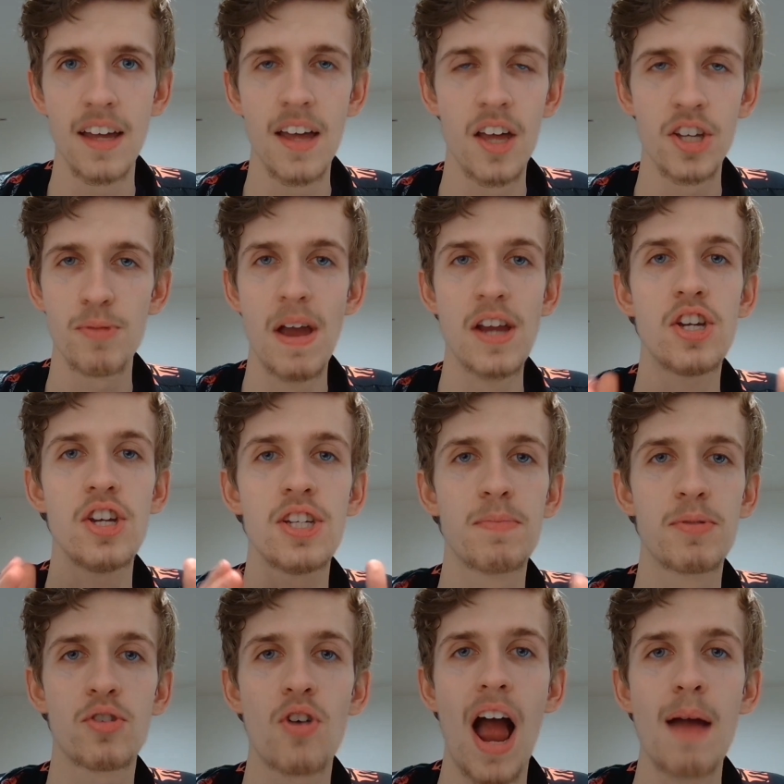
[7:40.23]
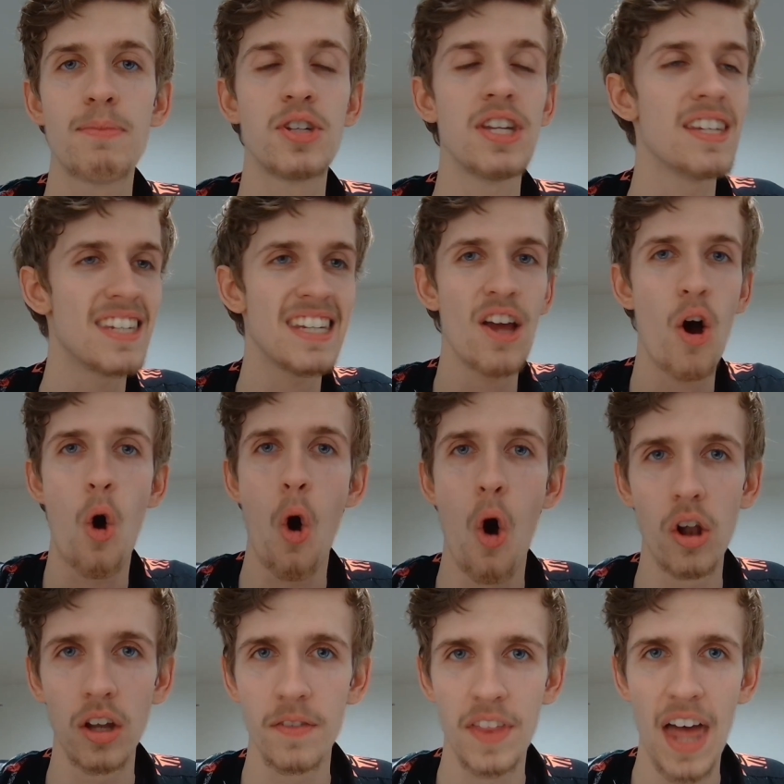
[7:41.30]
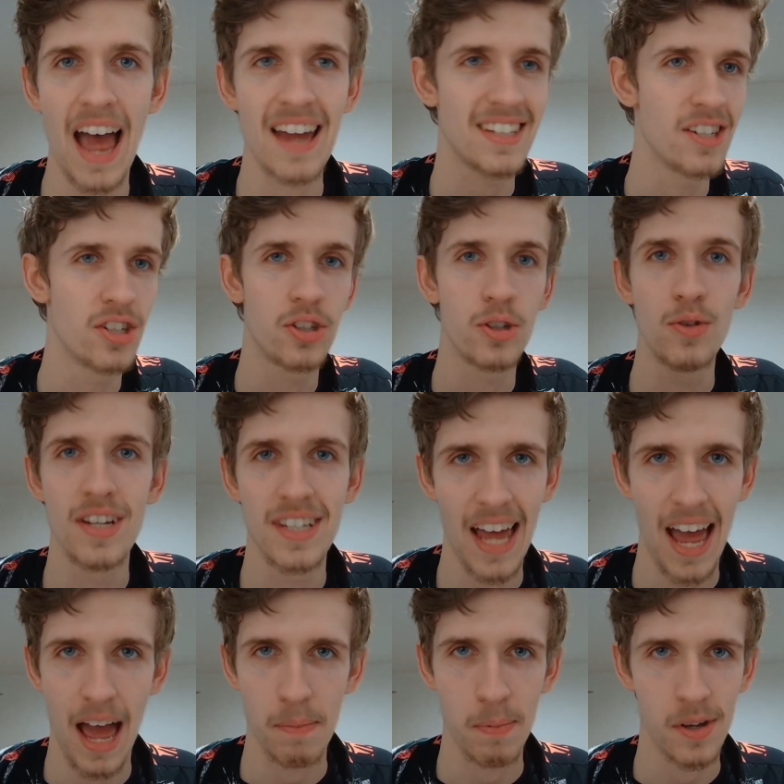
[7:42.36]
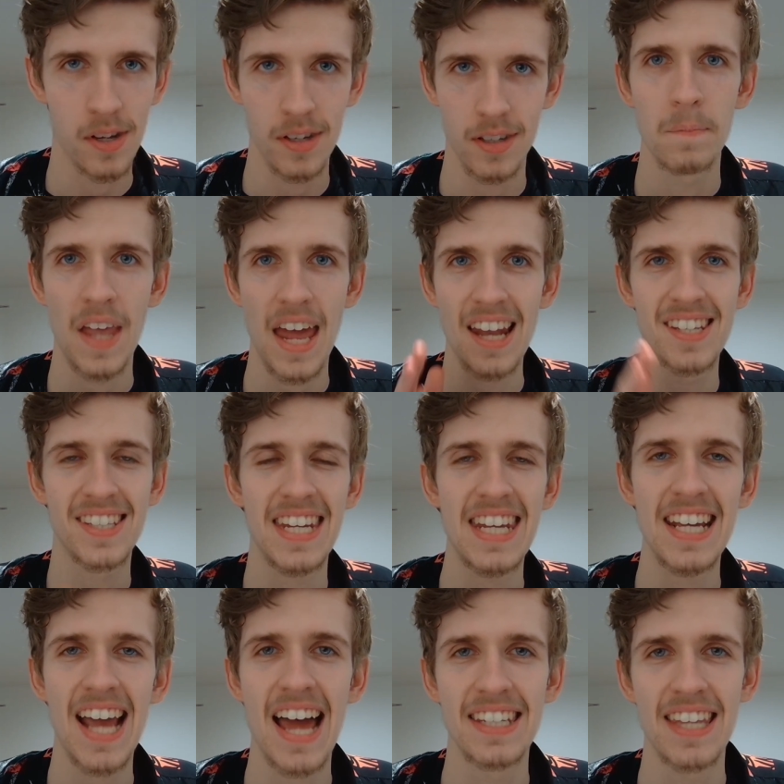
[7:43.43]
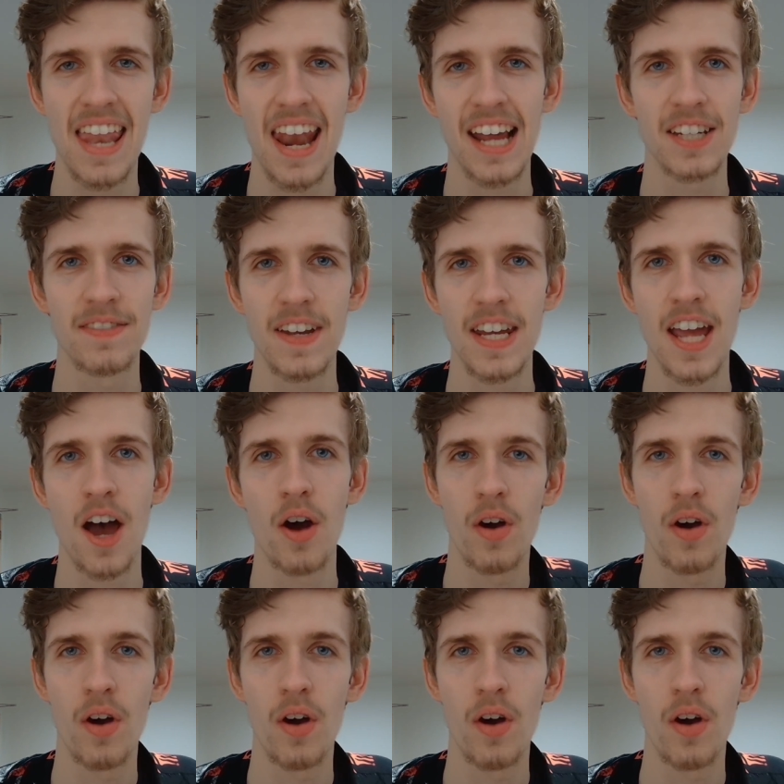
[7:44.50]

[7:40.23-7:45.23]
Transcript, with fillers: So make sure you subscribe so you see all of that as soon as it happens. And I'll see you guys in the next video.